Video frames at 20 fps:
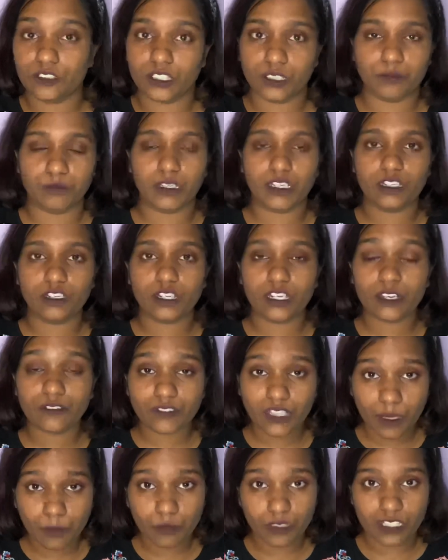might not have
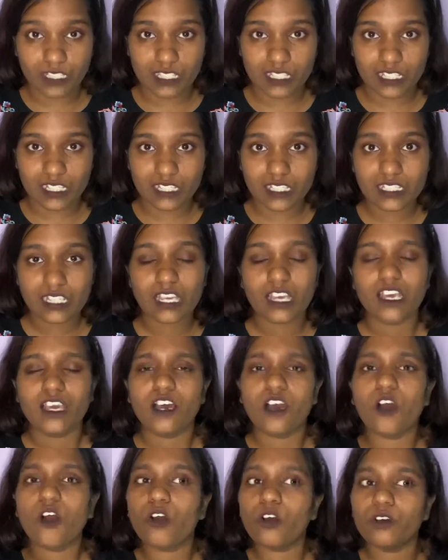time to resist.
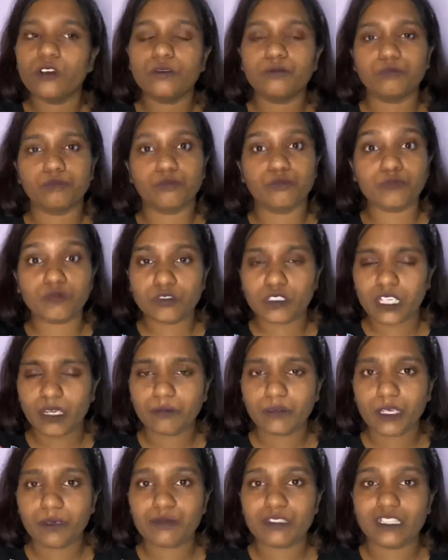Or
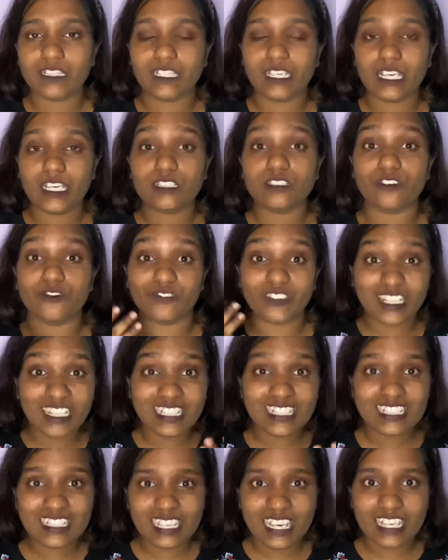sometimes in the case of
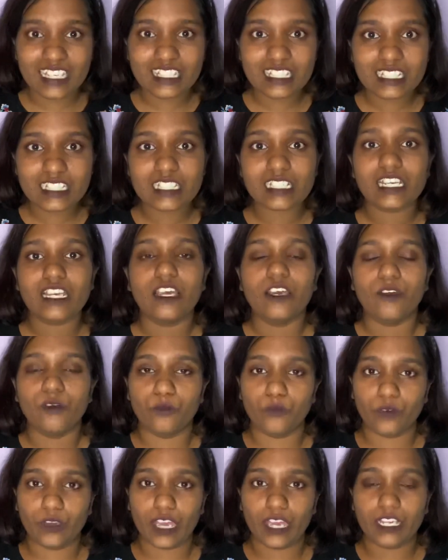incest,
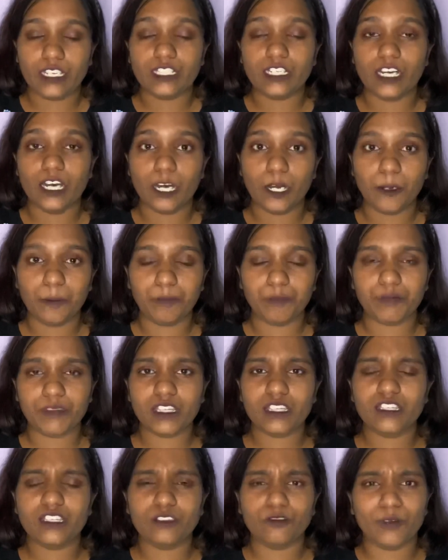when
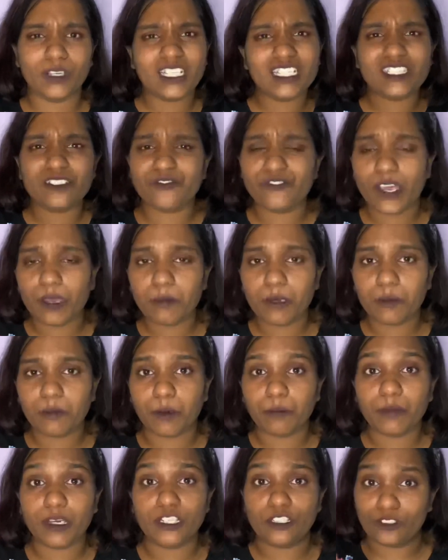it's a family member
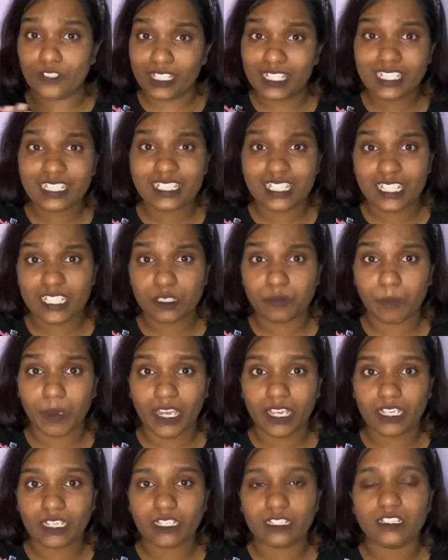and you least expect
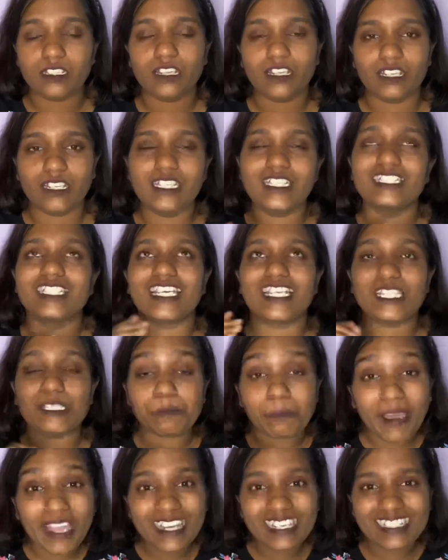
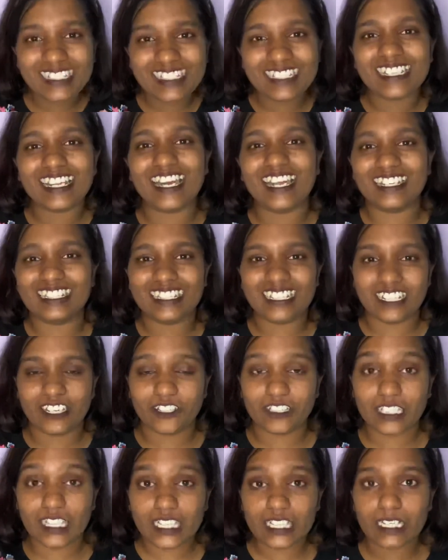it and you're
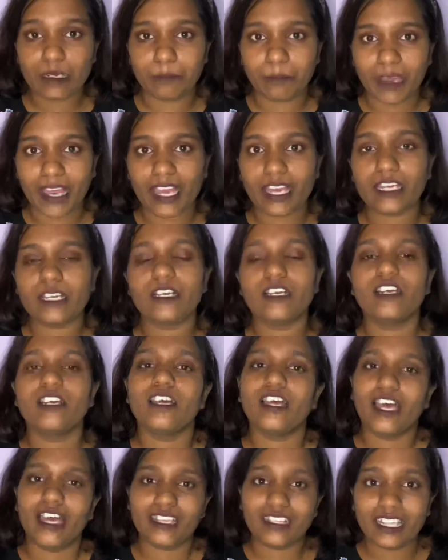taken aback,
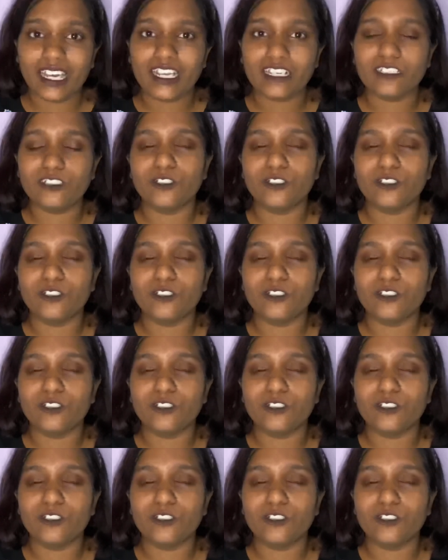then